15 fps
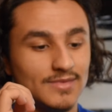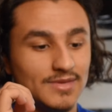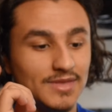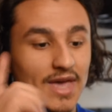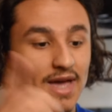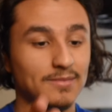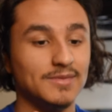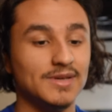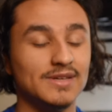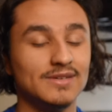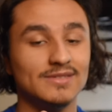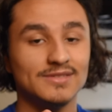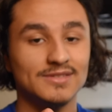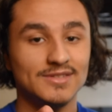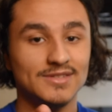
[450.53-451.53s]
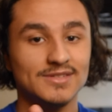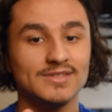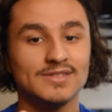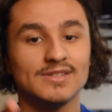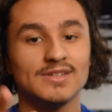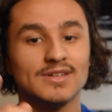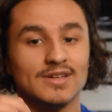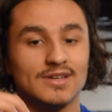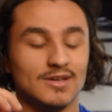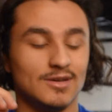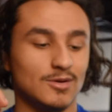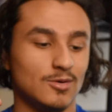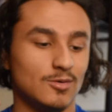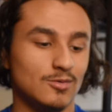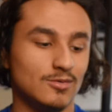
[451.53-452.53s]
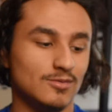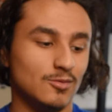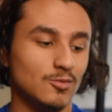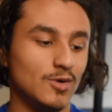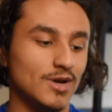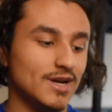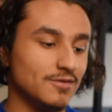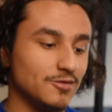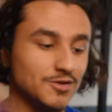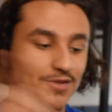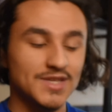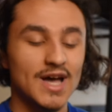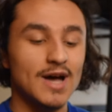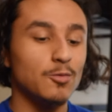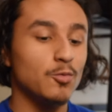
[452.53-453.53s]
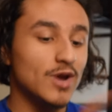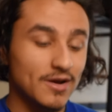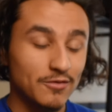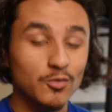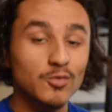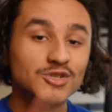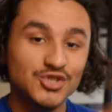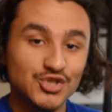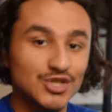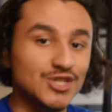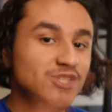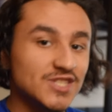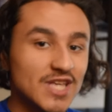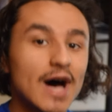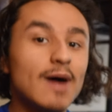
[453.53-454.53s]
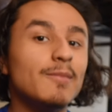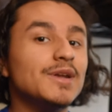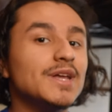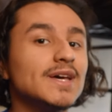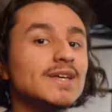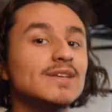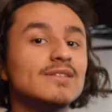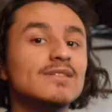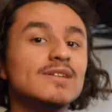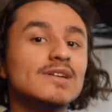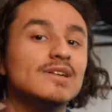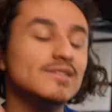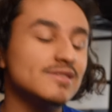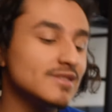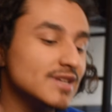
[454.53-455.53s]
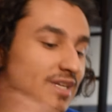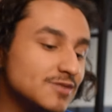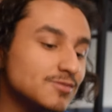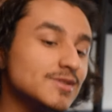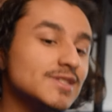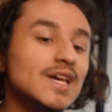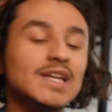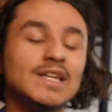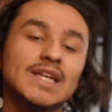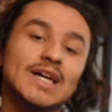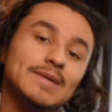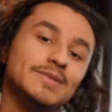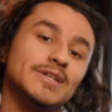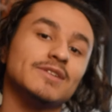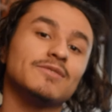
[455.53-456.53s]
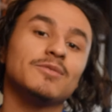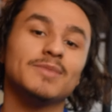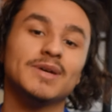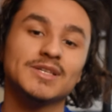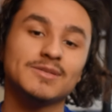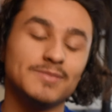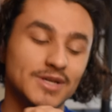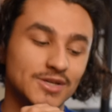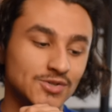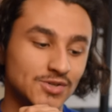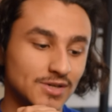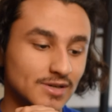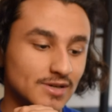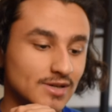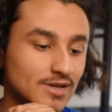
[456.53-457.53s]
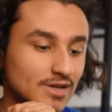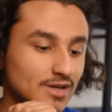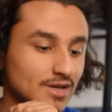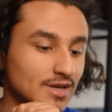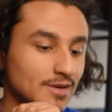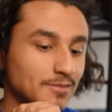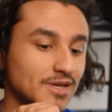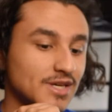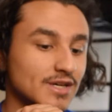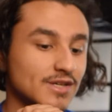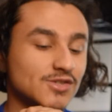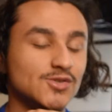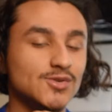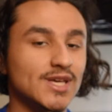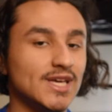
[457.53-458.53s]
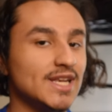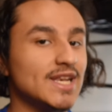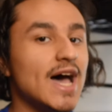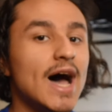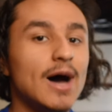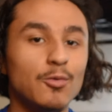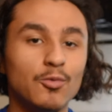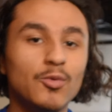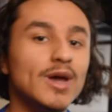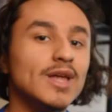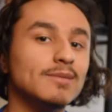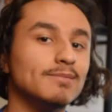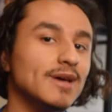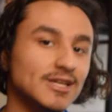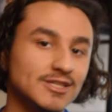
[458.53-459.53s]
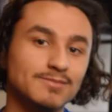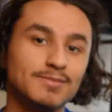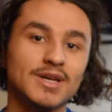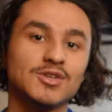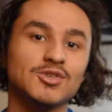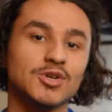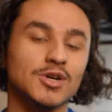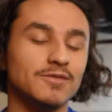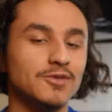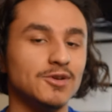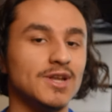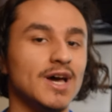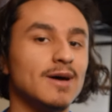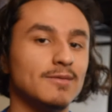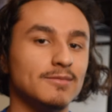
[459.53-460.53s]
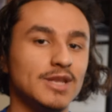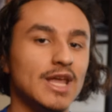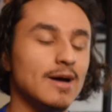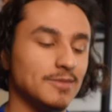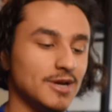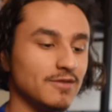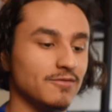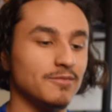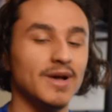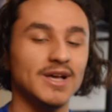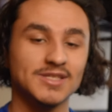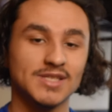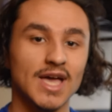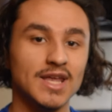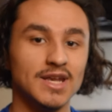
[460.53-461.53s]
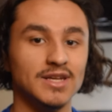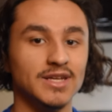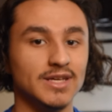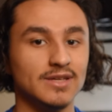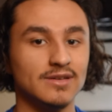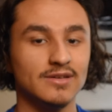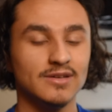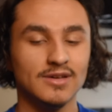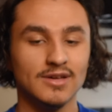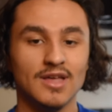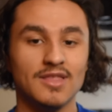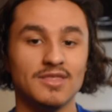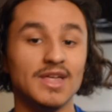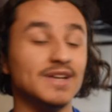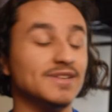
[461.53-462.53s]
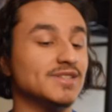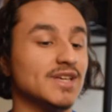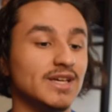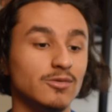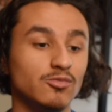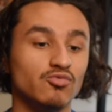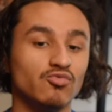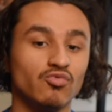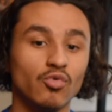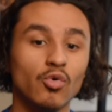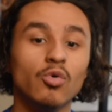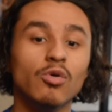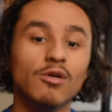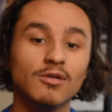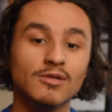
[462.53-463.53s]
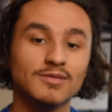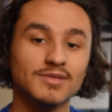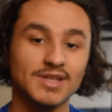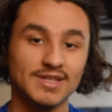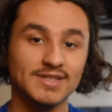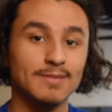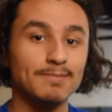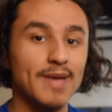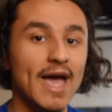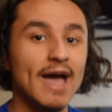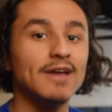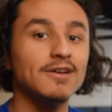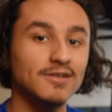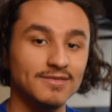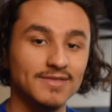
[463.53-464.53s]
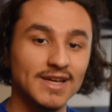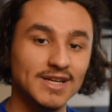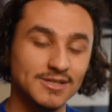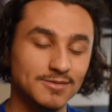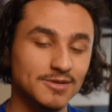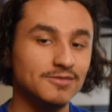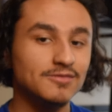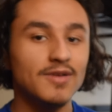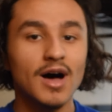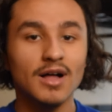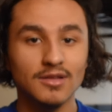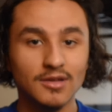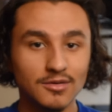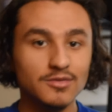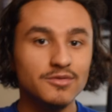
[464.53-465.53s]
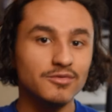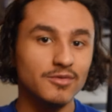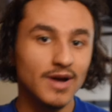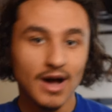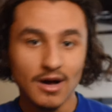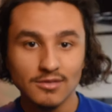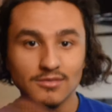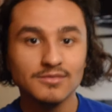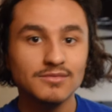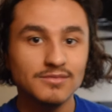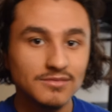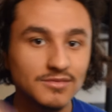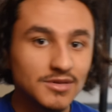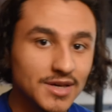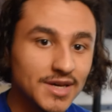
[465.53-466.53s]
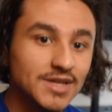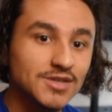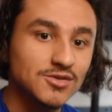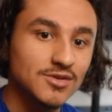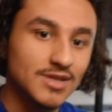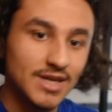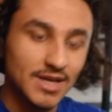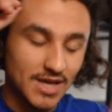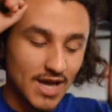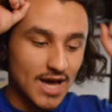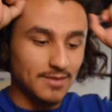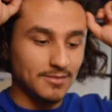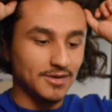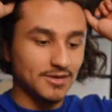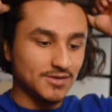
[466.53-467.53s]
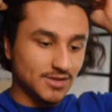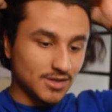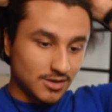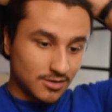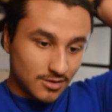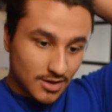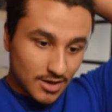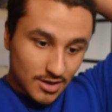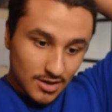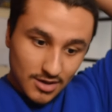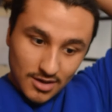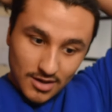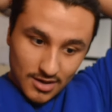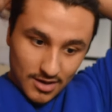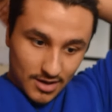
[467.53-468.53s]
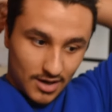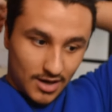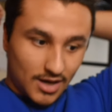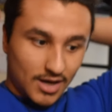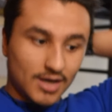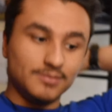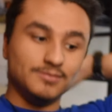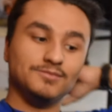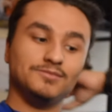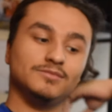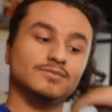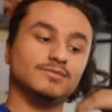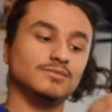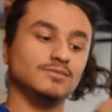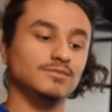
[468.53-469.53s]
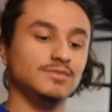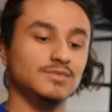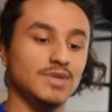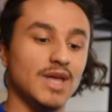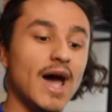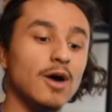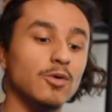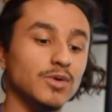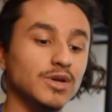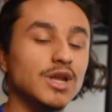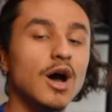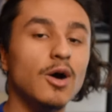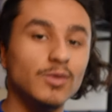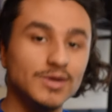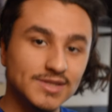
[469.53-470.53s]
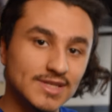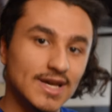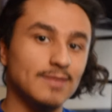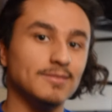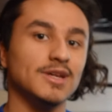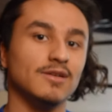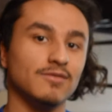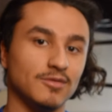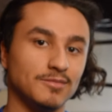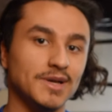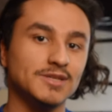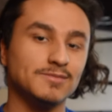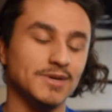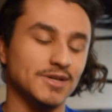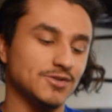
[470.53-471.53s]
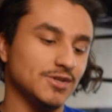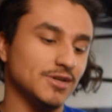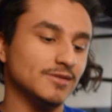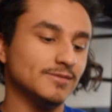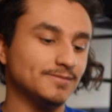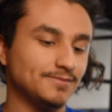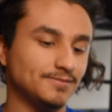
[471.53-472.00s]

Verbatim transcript: That means whatever's not whatever was just nominated, that's what's getting nominated for best picture. Because you cannot win best picture if you're not nominated for best editing. That is a rule. That is a pattern that has been followed throughout the history of the Academy. So um, now we know what's nominated for Best Picture